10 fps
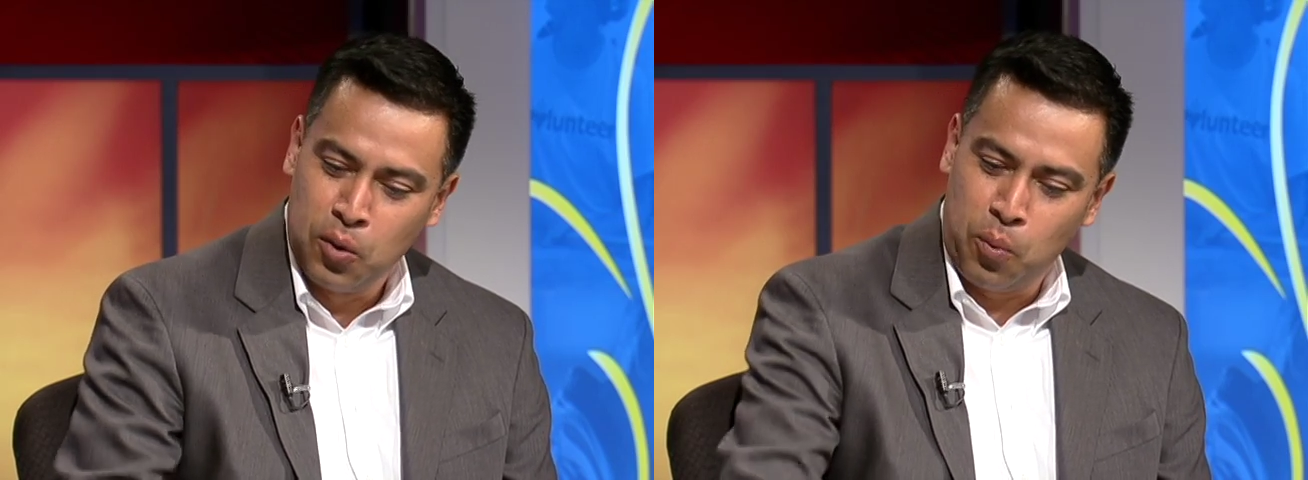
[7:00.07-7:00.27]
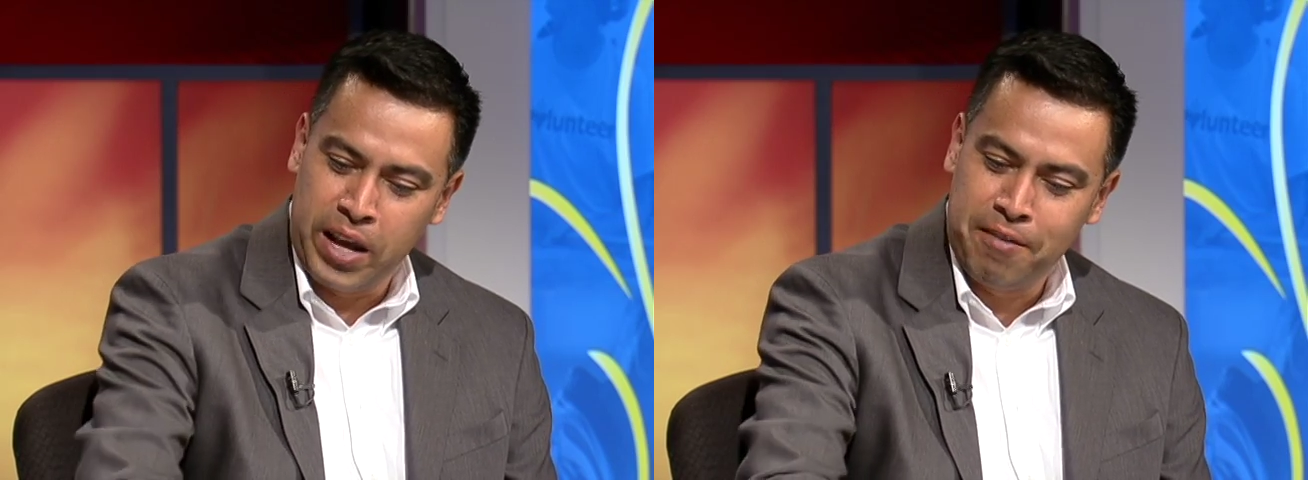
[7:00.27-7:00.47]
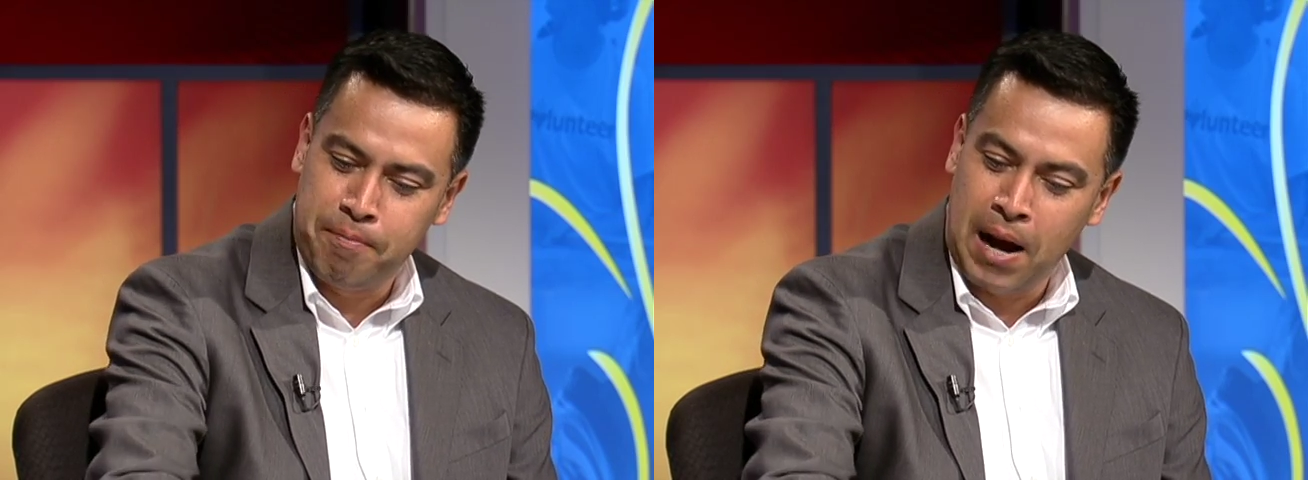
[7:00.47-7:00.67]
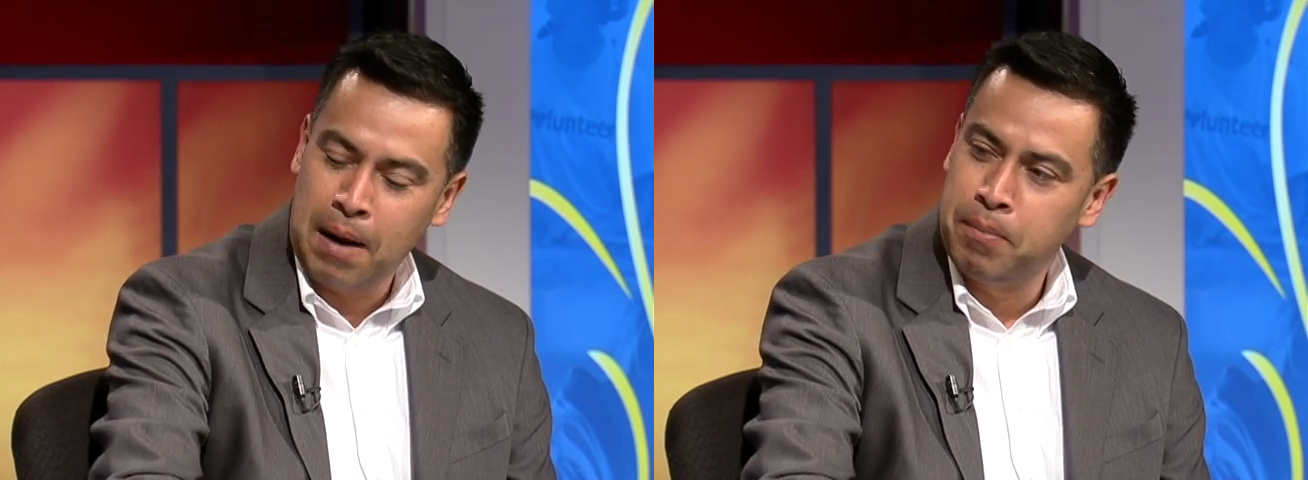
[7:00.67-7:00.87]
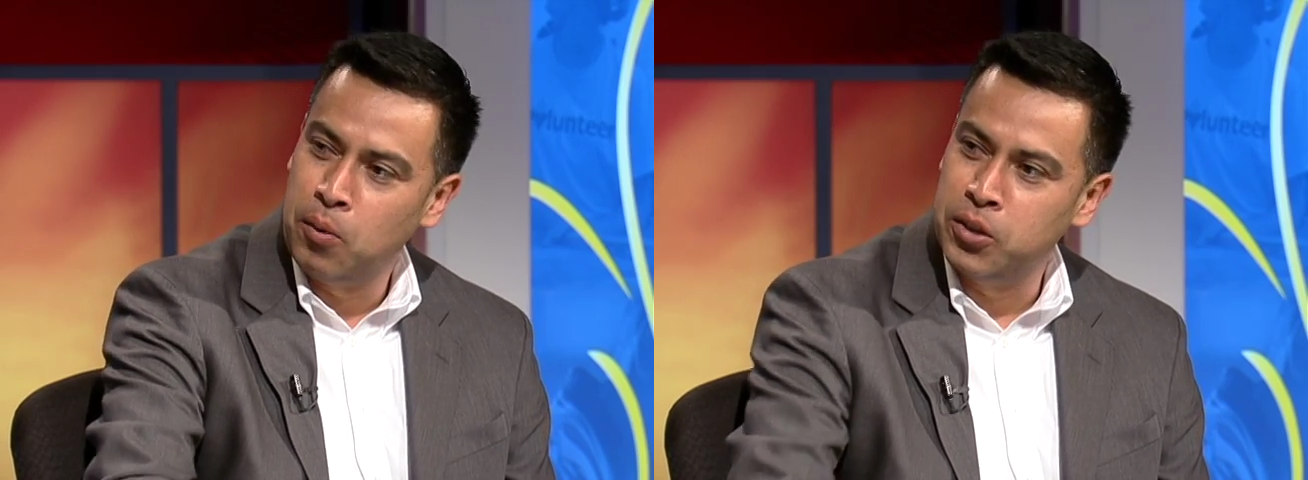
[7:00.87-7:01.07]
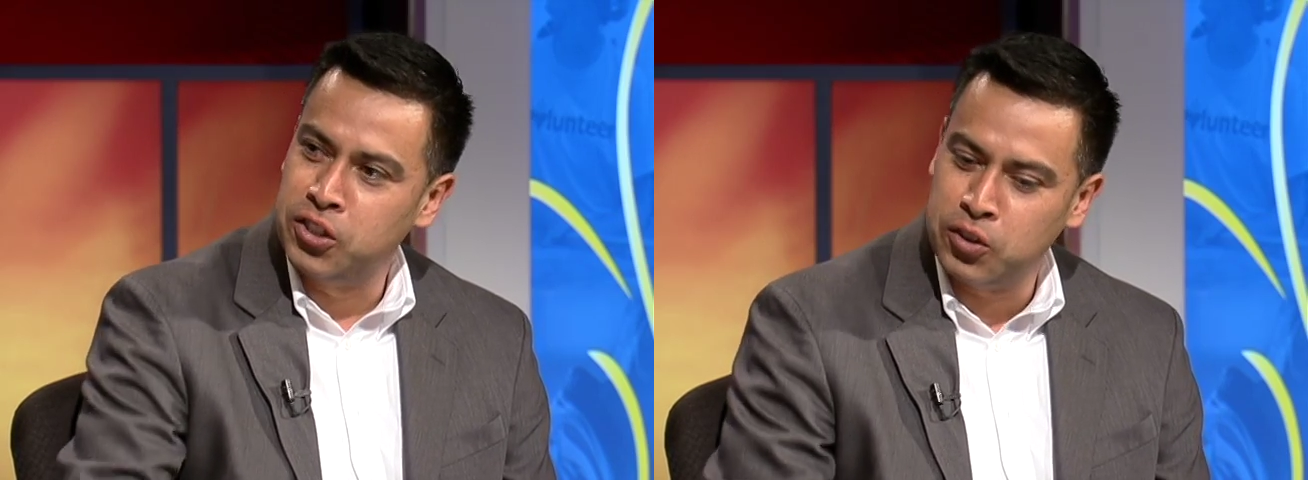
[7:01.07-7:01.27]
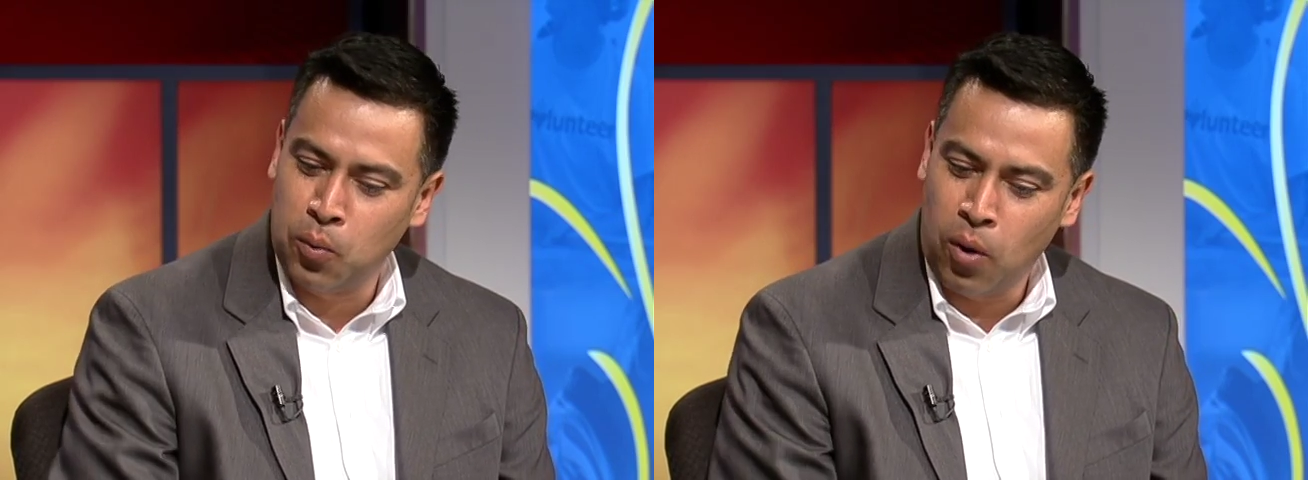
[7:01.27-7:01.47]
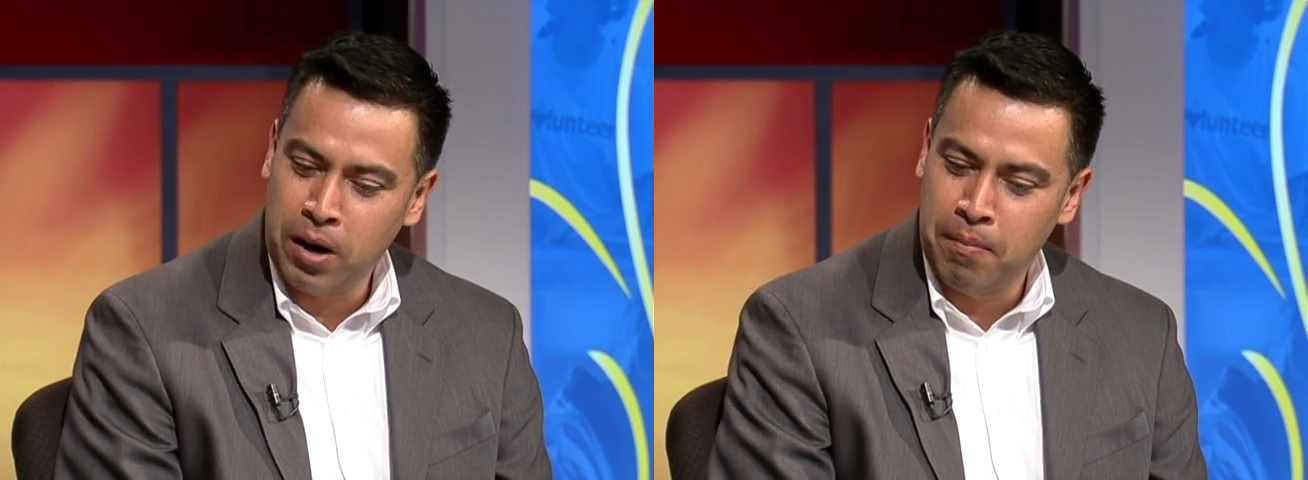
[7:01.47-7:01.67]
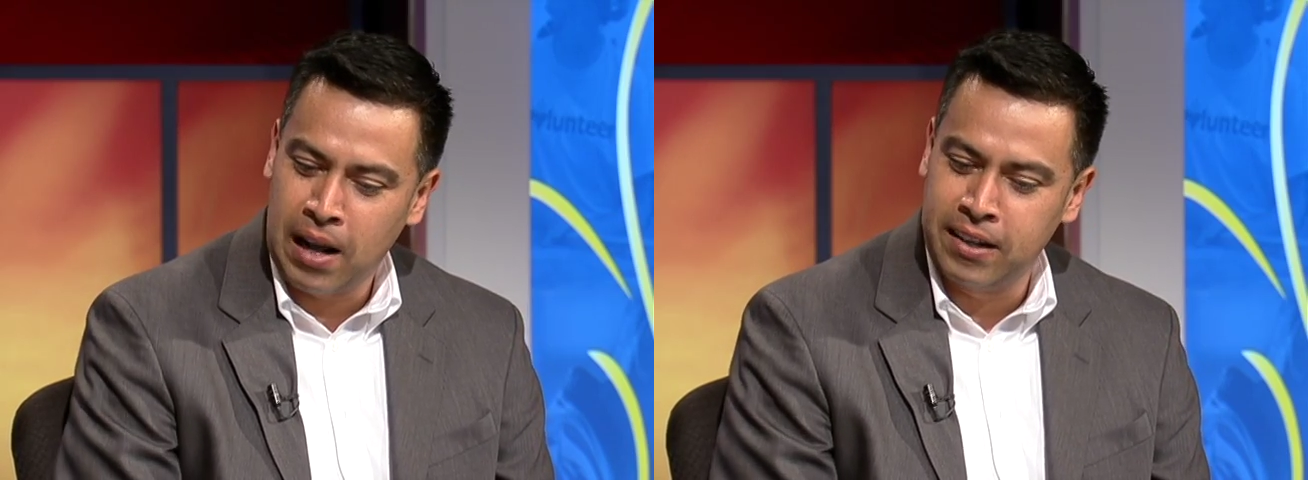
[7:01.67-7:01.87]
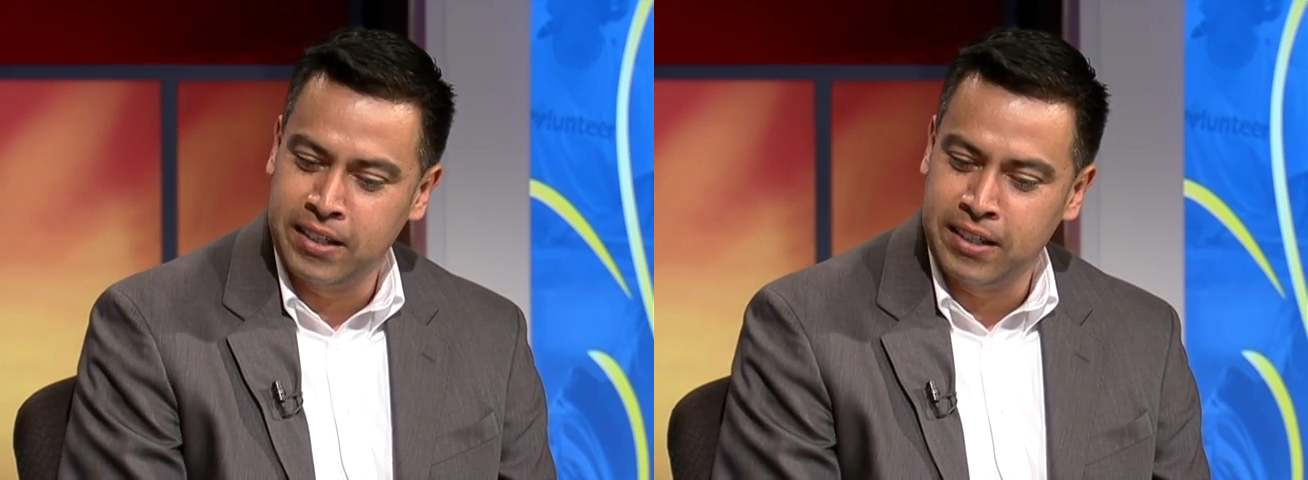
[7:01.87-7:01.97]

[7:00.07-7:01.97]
We have Pappa, which is the Guatemalan